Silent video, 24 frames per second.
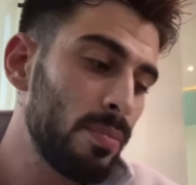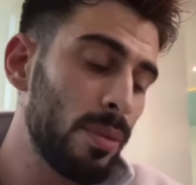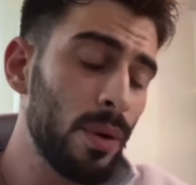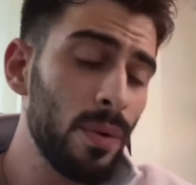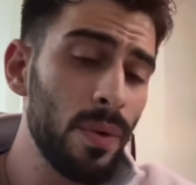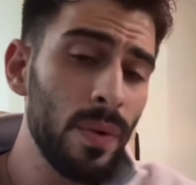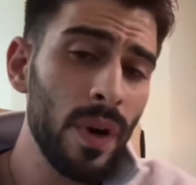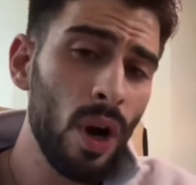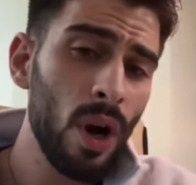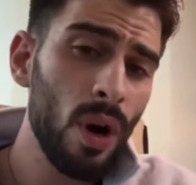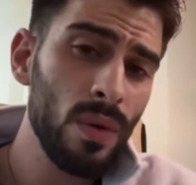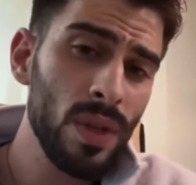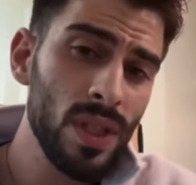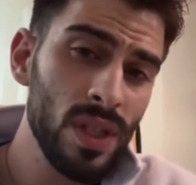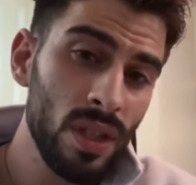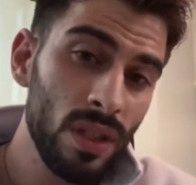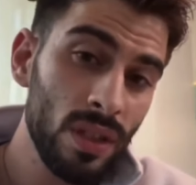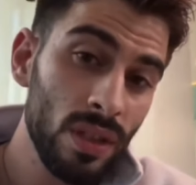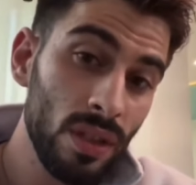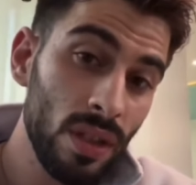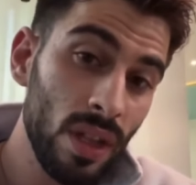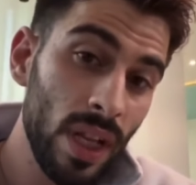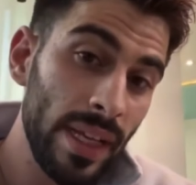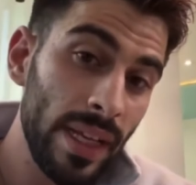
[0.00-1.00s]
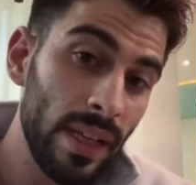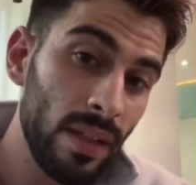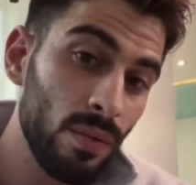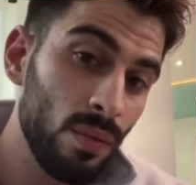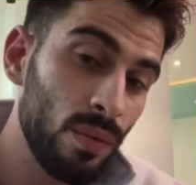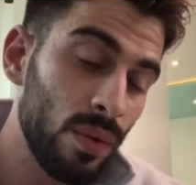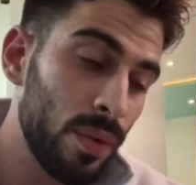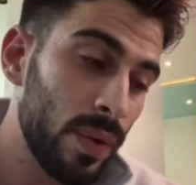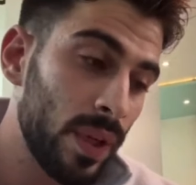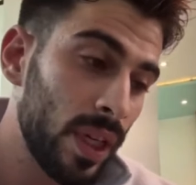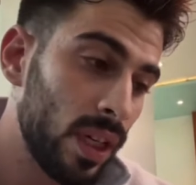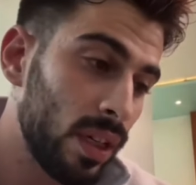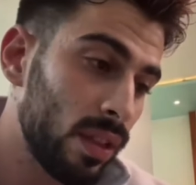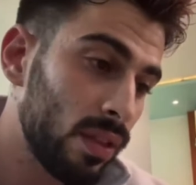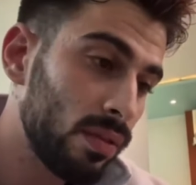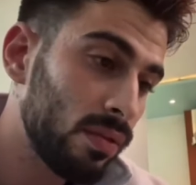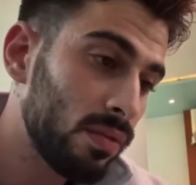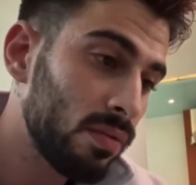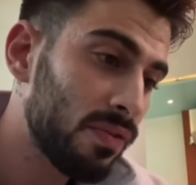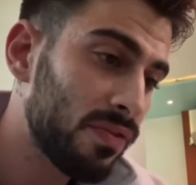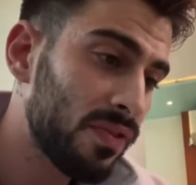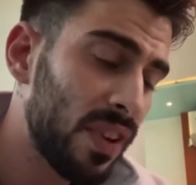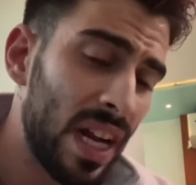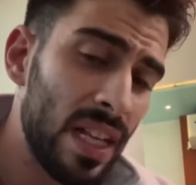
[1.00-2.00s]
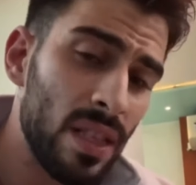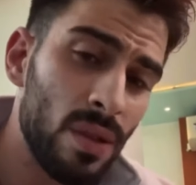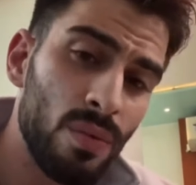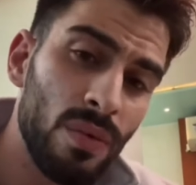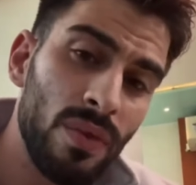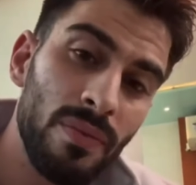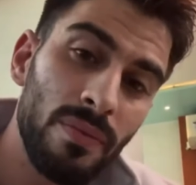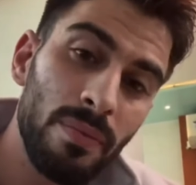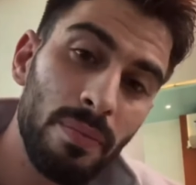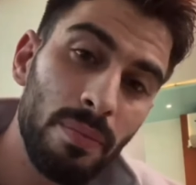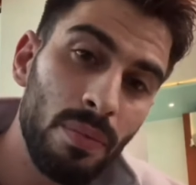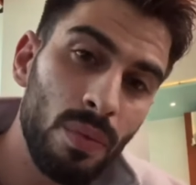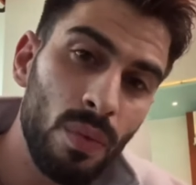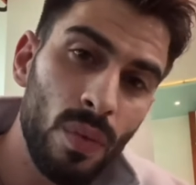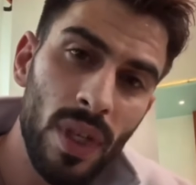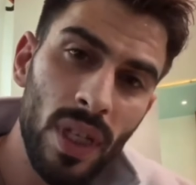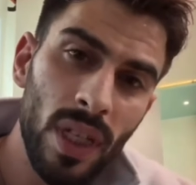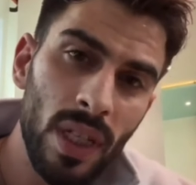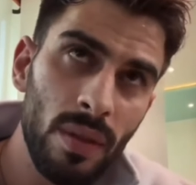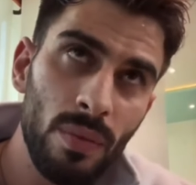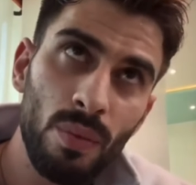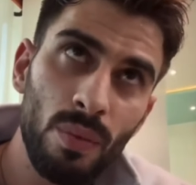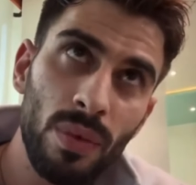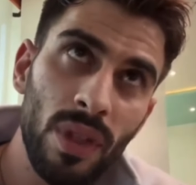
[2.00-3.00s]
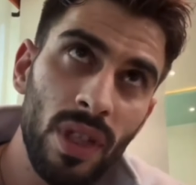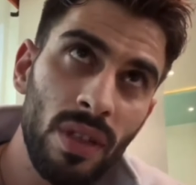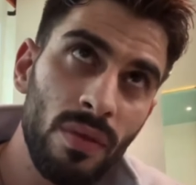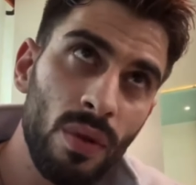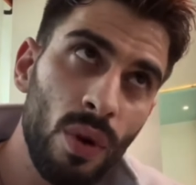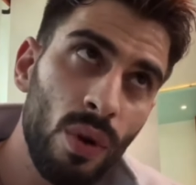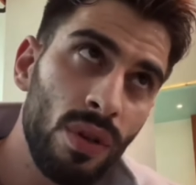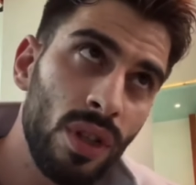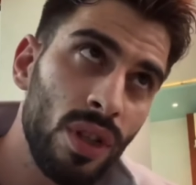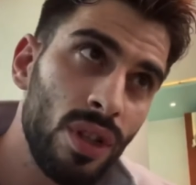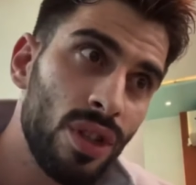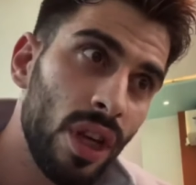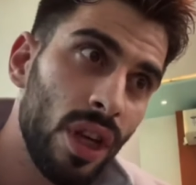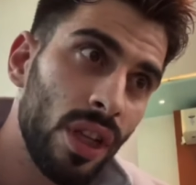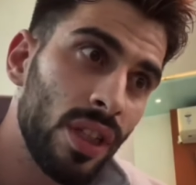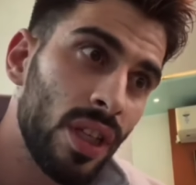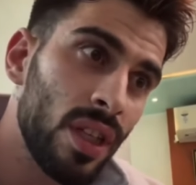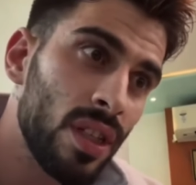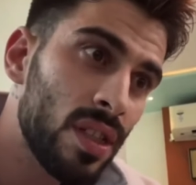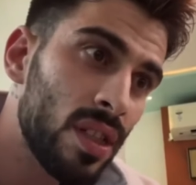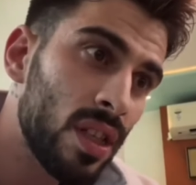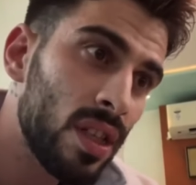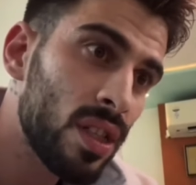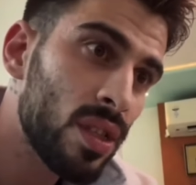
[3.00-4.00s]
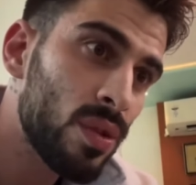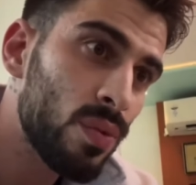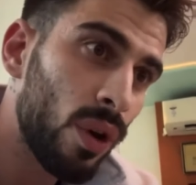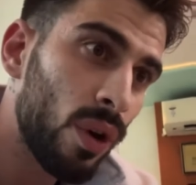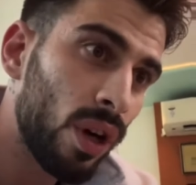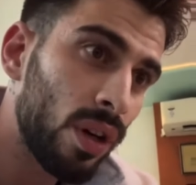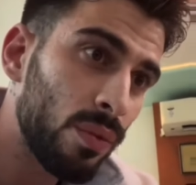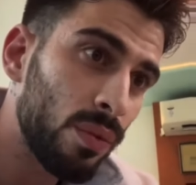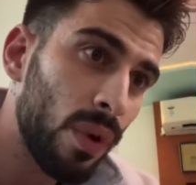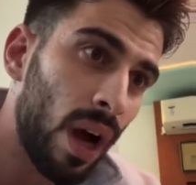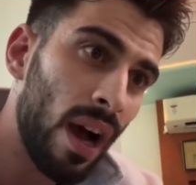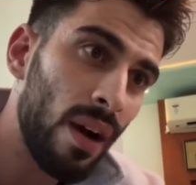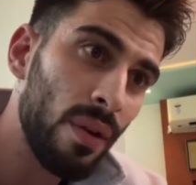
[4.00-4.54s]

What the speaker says: But we were always on, like, we were friends. We've known each other since what?